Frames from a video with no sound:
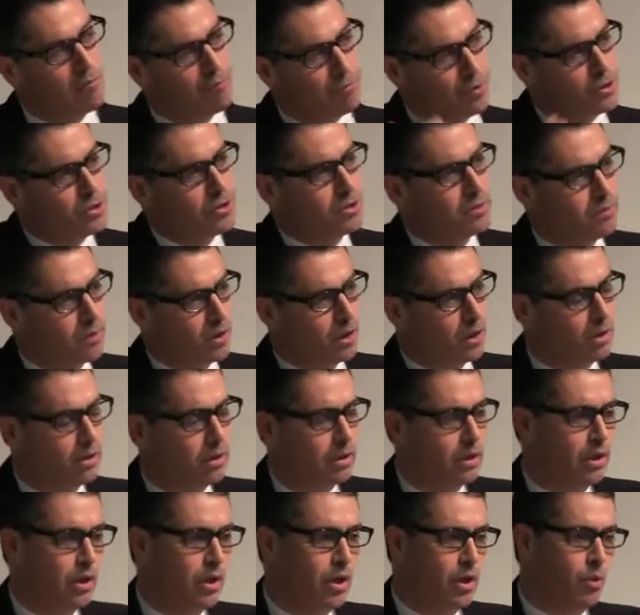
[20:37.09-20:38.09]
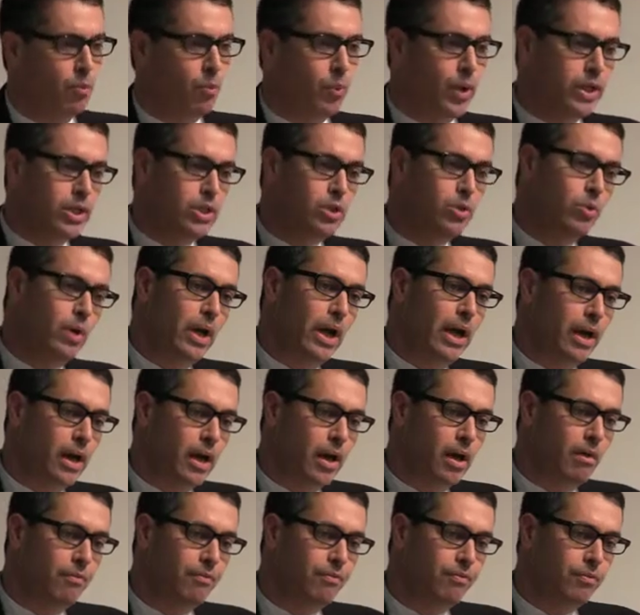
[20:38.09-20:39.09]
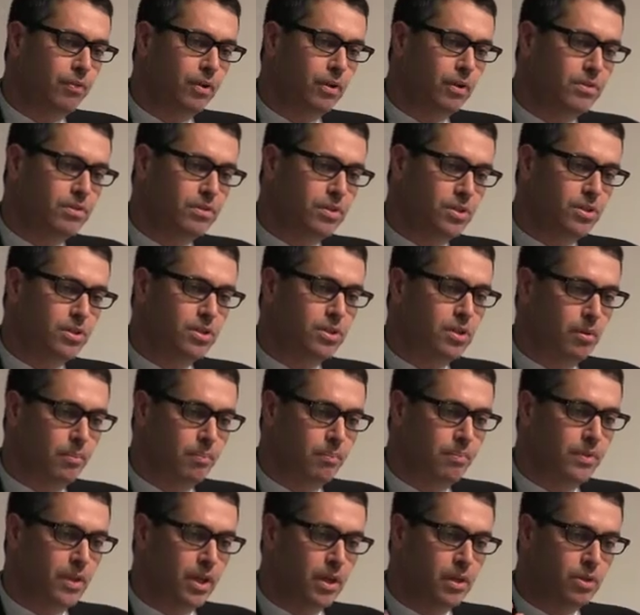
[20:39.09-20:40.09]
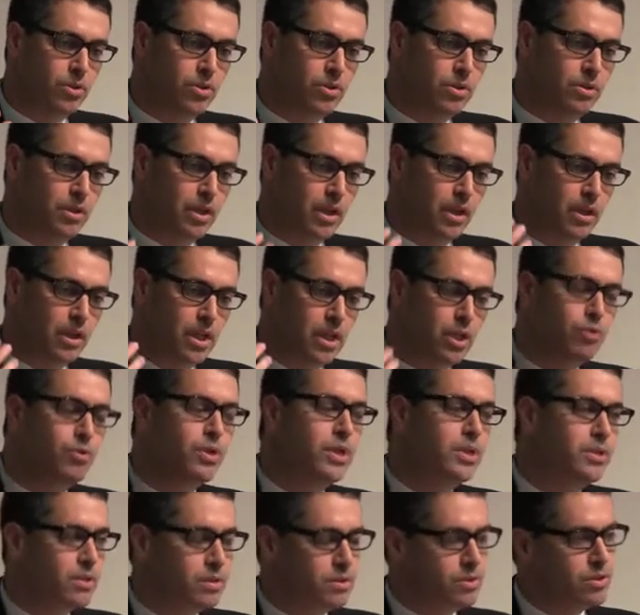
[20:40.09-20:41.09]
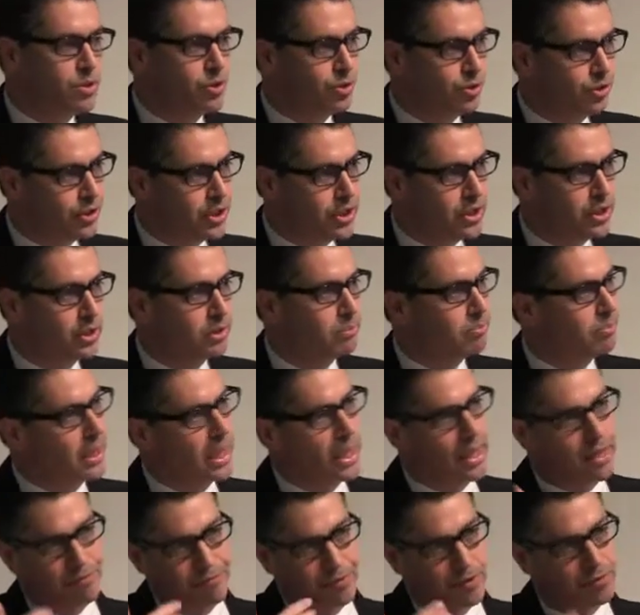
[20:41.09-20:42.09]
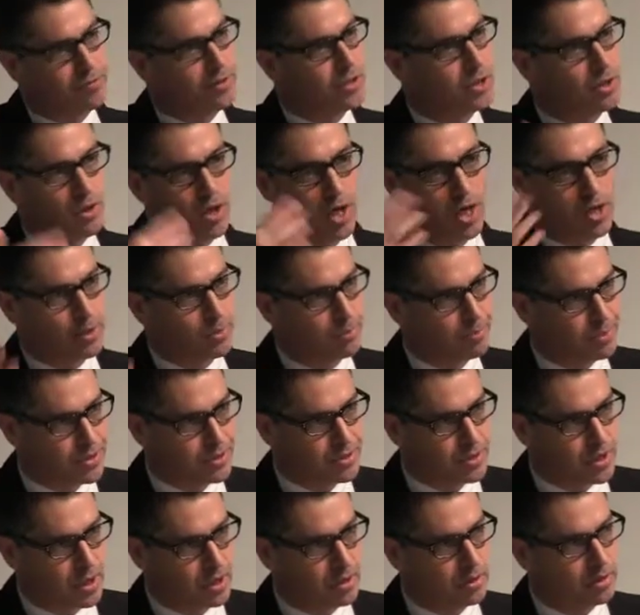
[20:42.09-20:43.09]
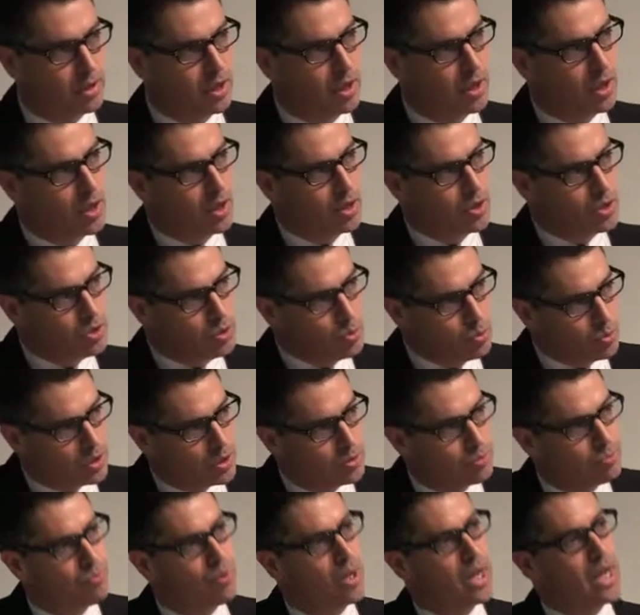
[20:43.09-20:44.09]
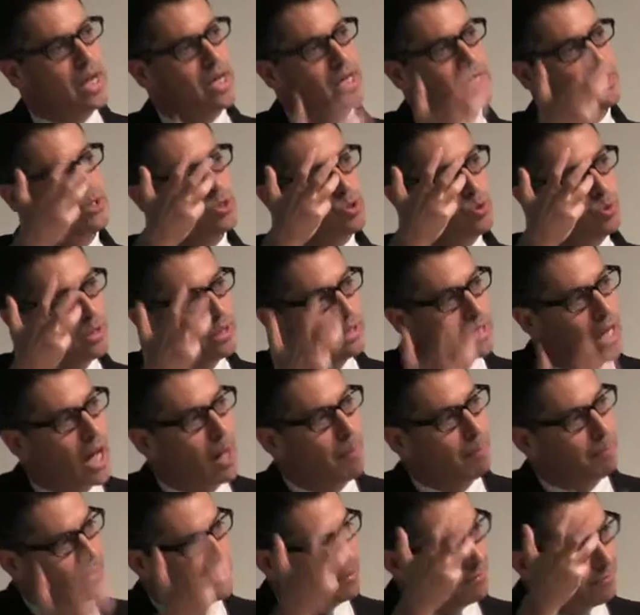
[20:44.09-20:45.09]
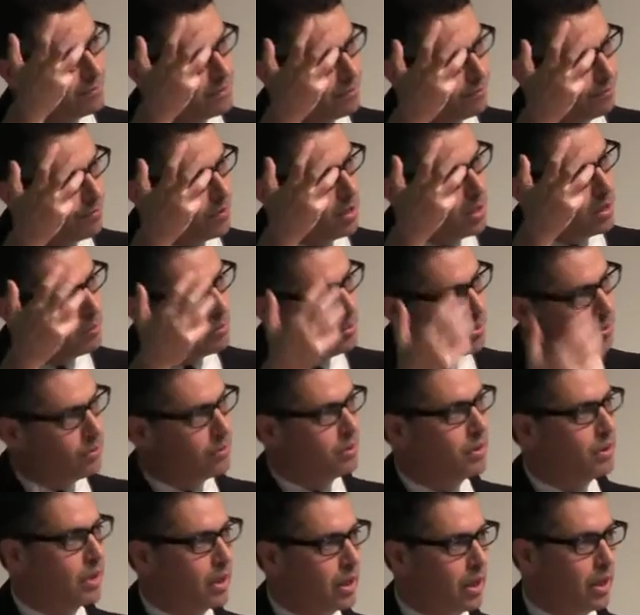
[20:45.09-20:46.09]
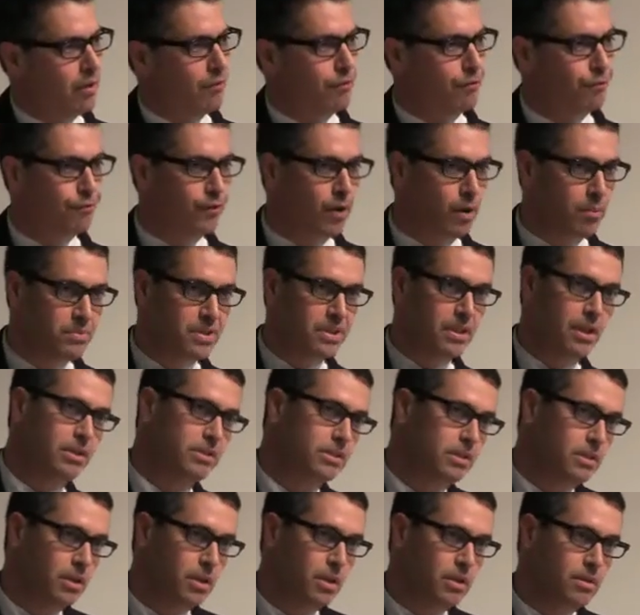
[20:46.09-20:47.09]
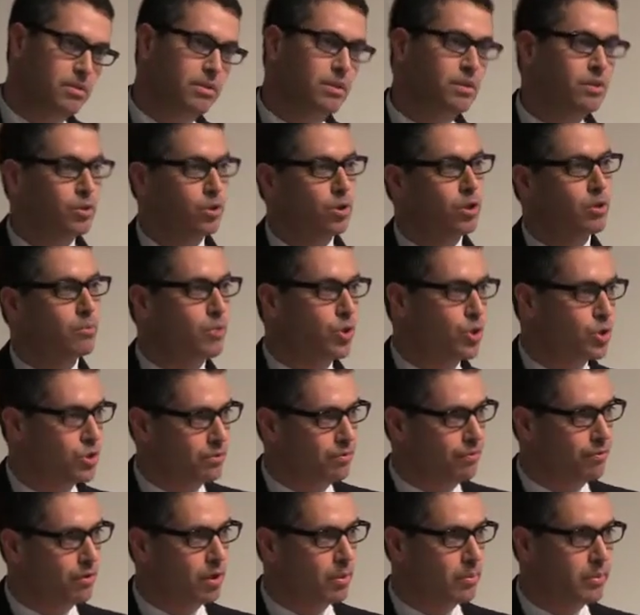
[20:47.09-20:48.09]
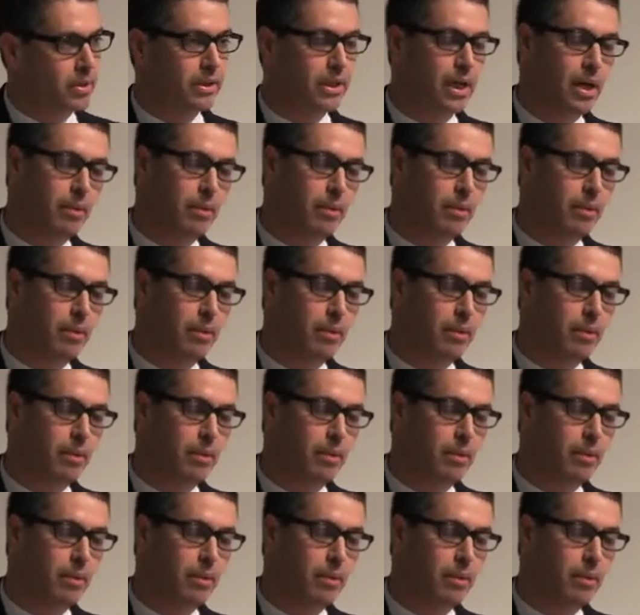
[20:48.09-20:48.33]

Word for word: First of all, when you have system that that increases your yield by 50 or 100 percent, you can raise, you can uplift the farmer from sustenance into commercial farming.